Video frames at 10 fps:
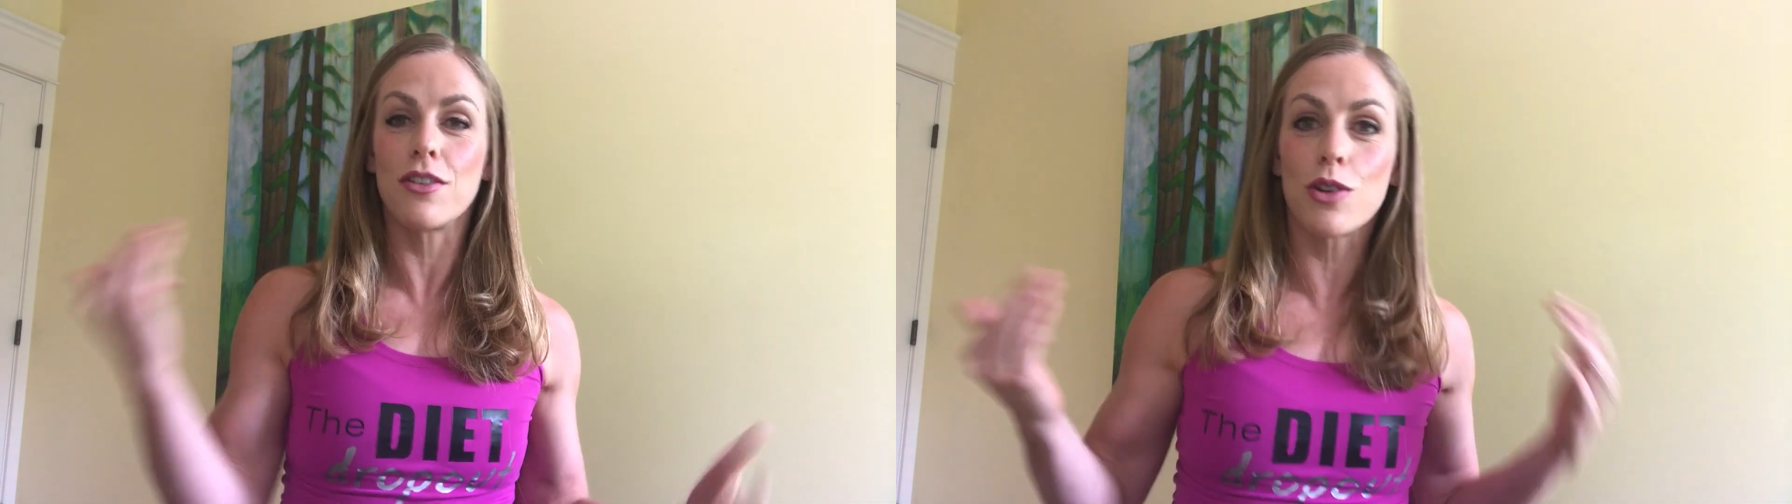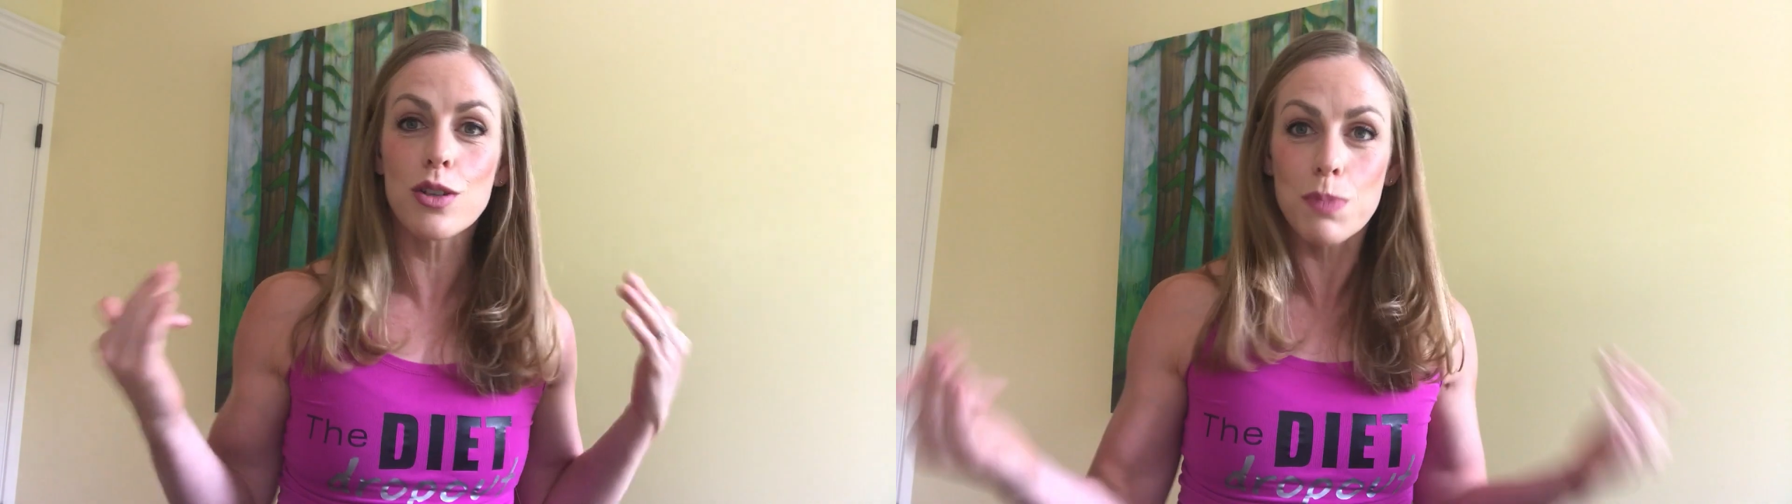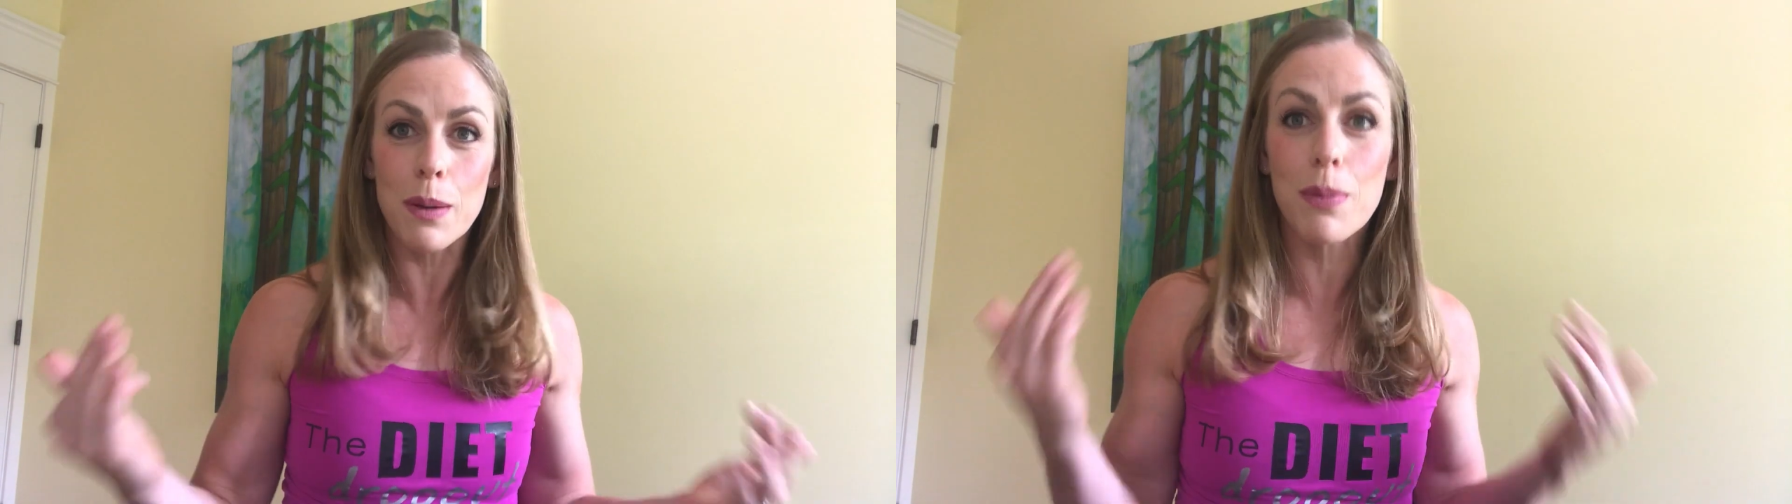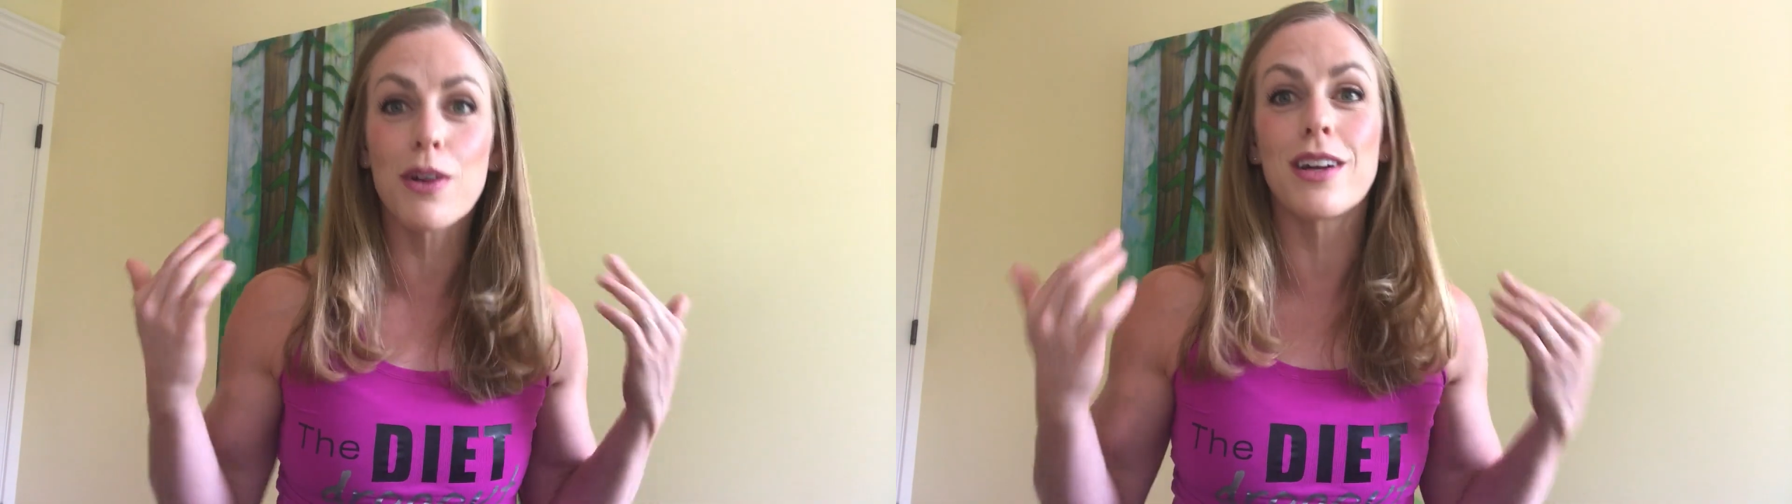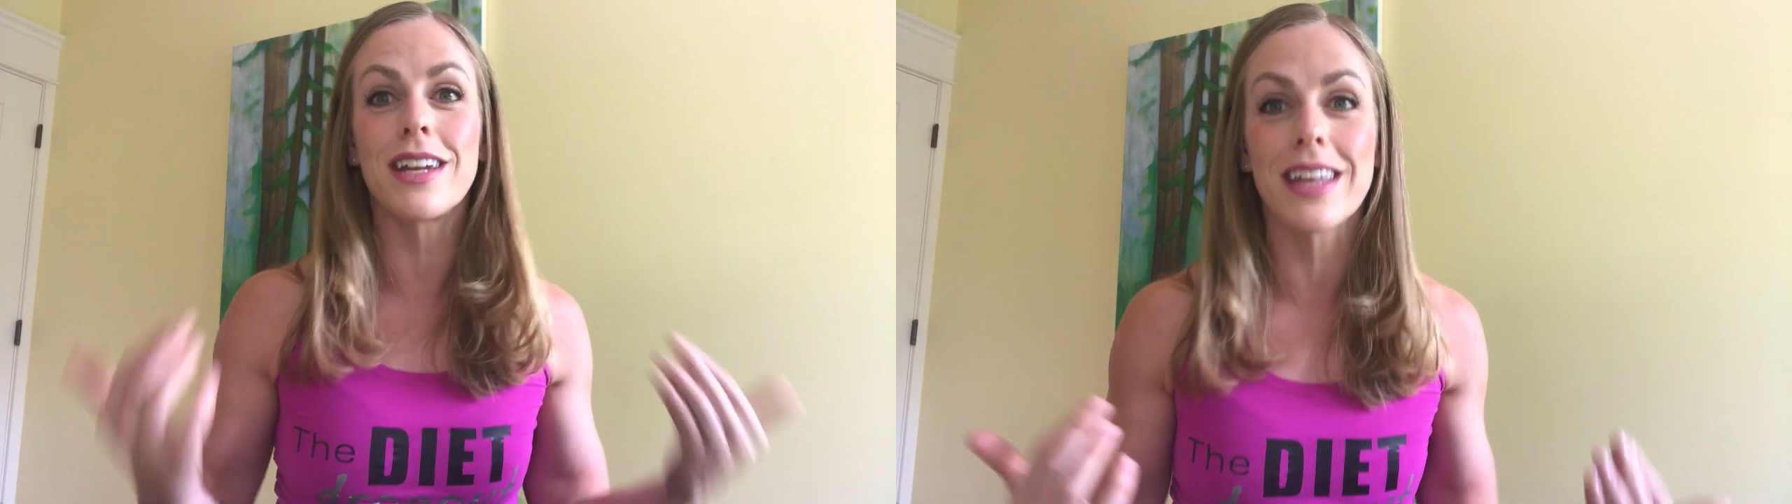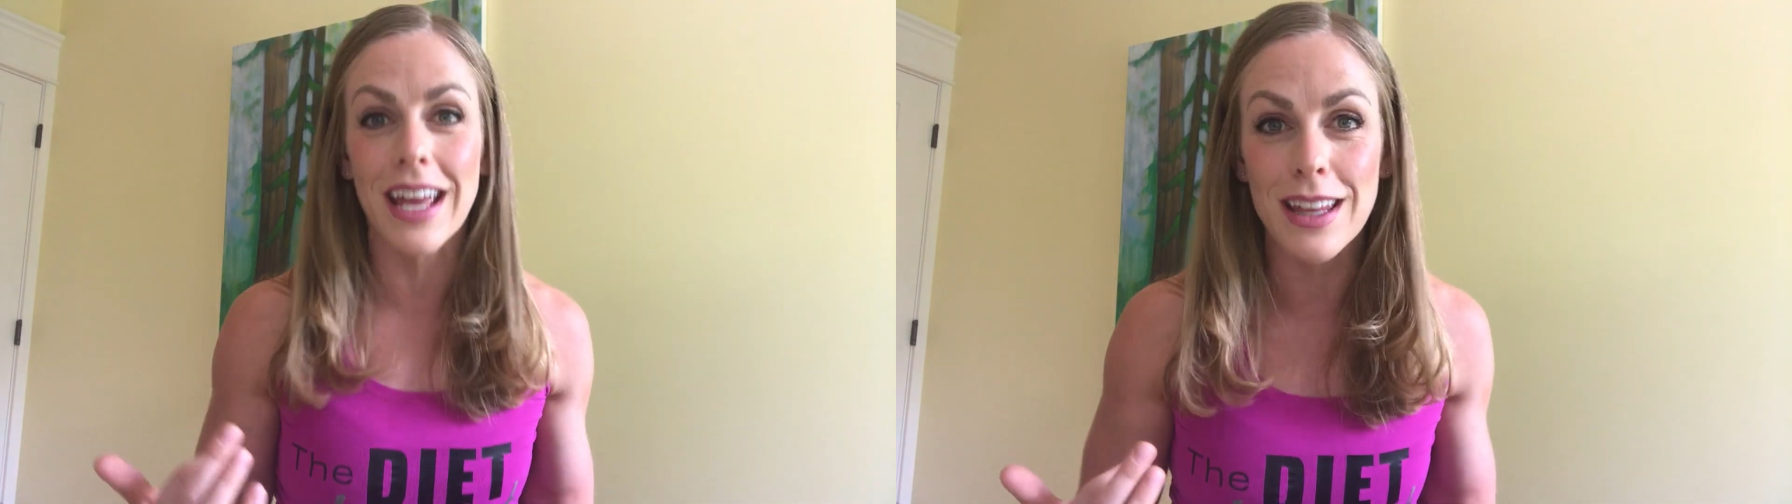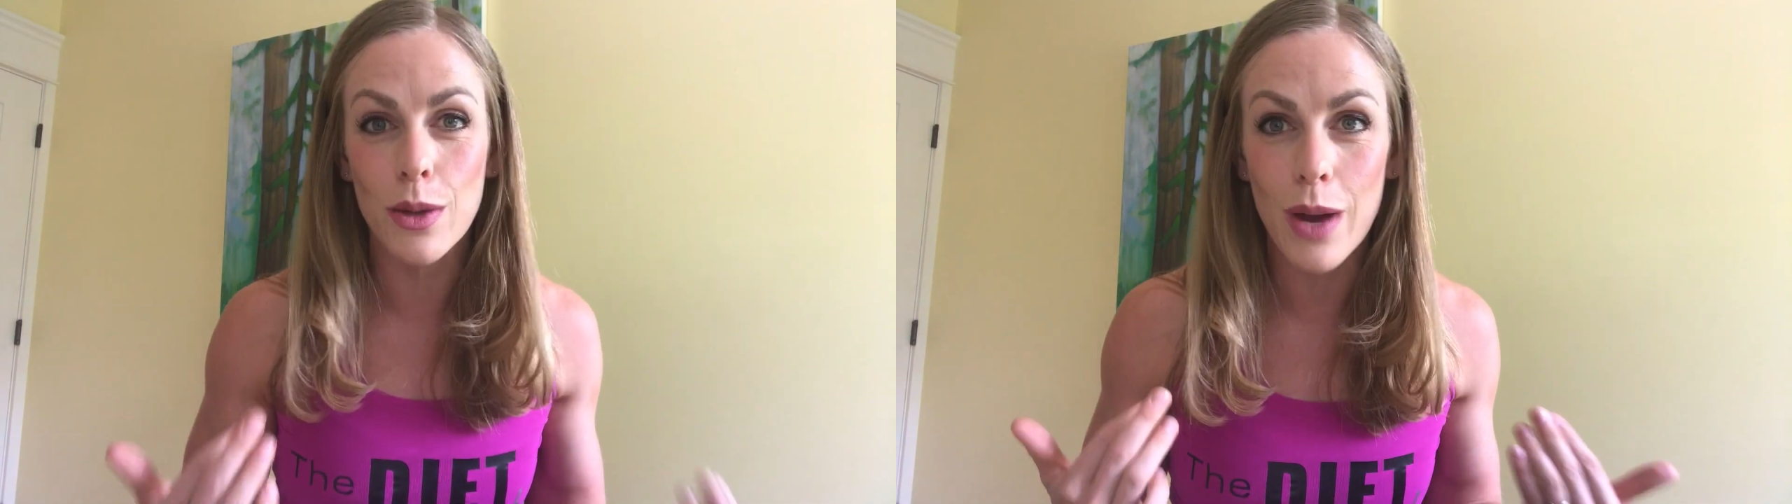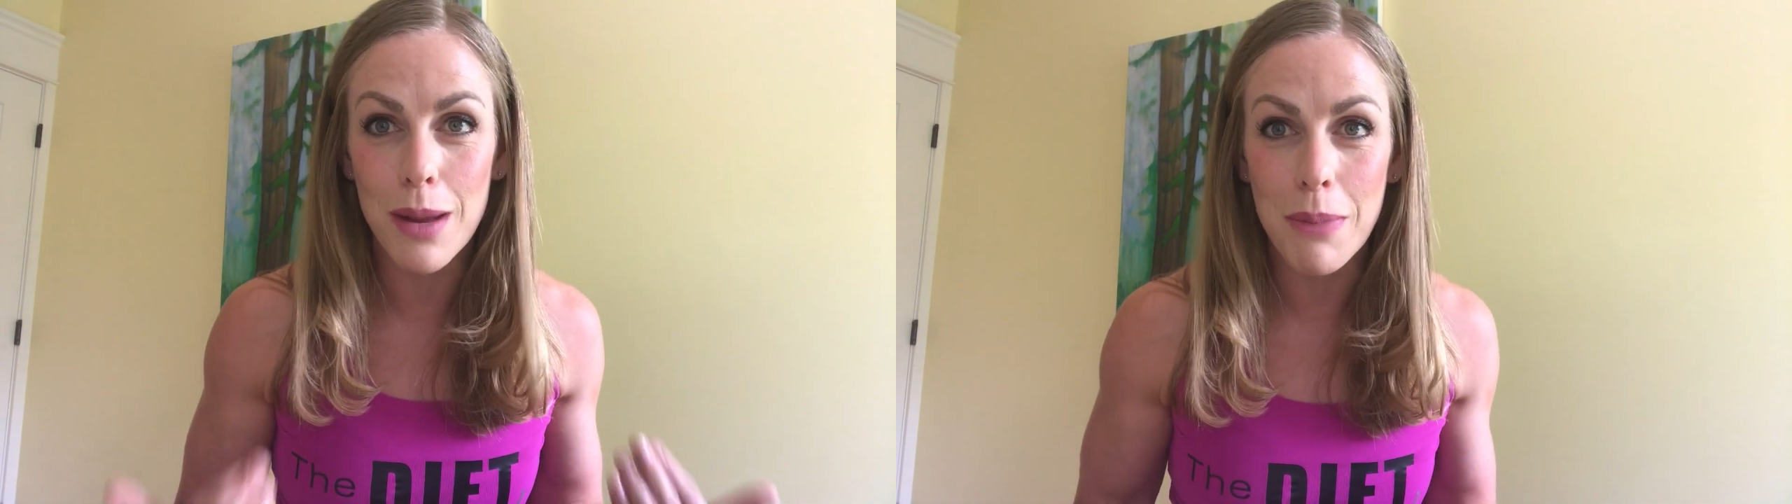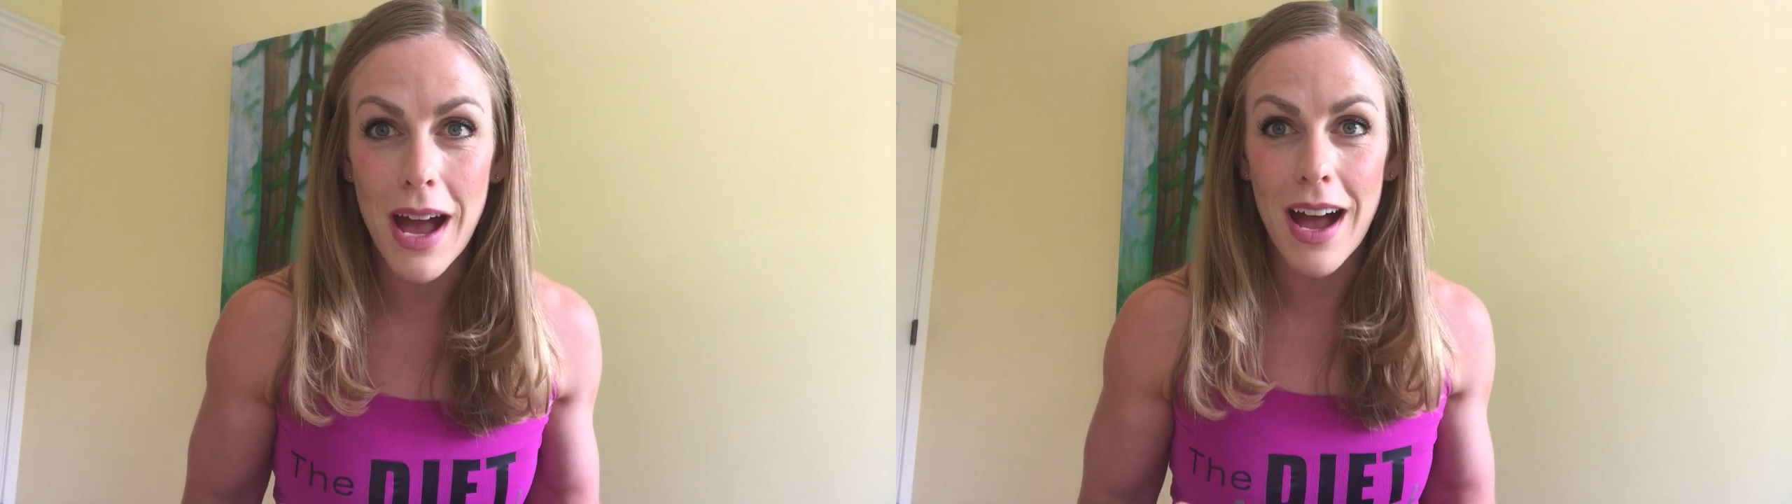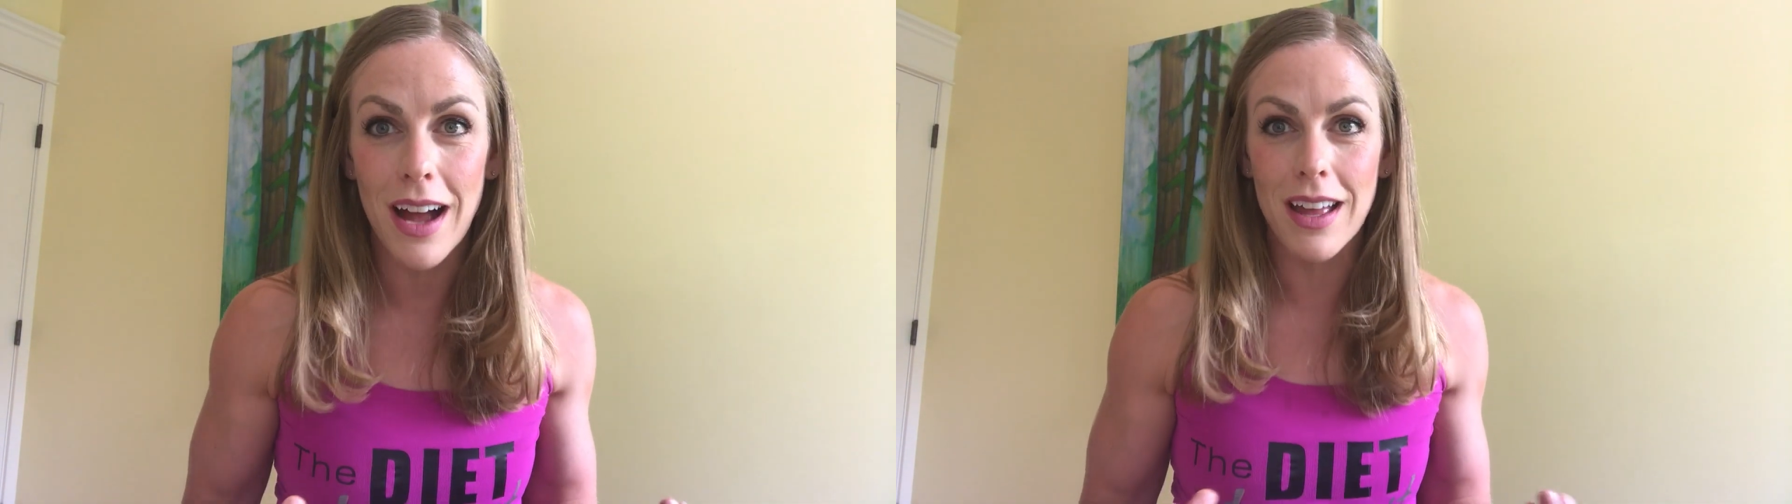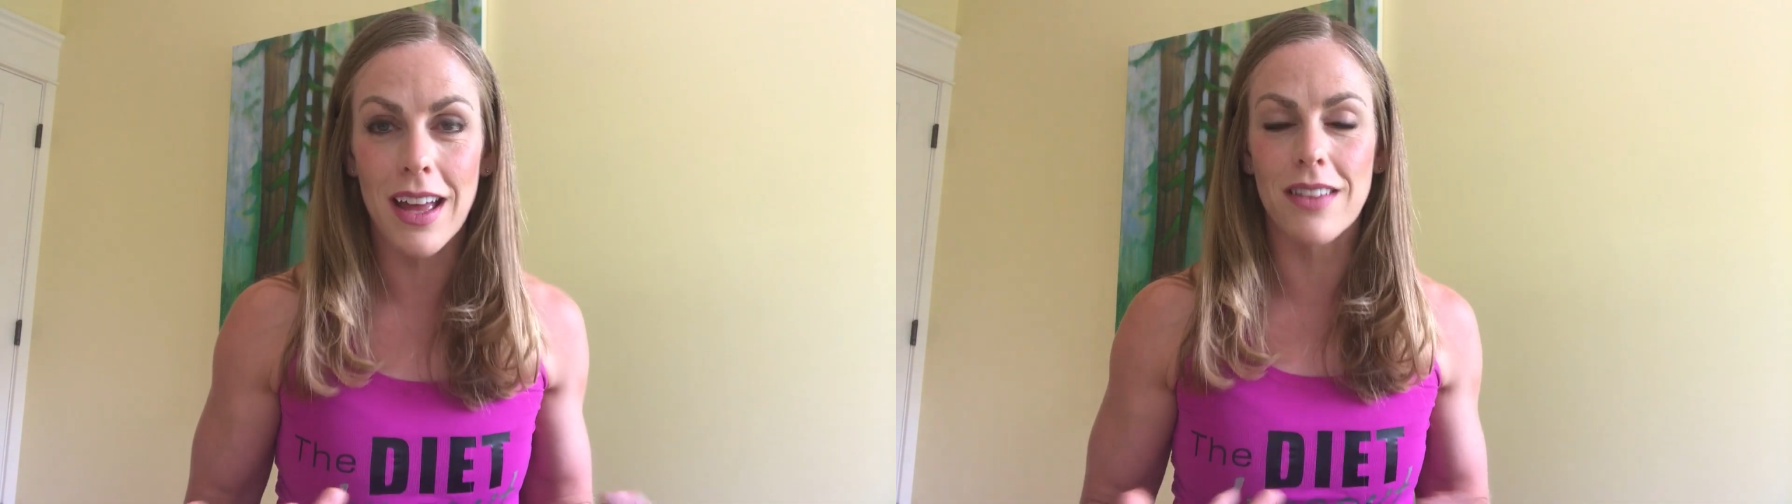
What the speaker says: those people are going to gain the weight back.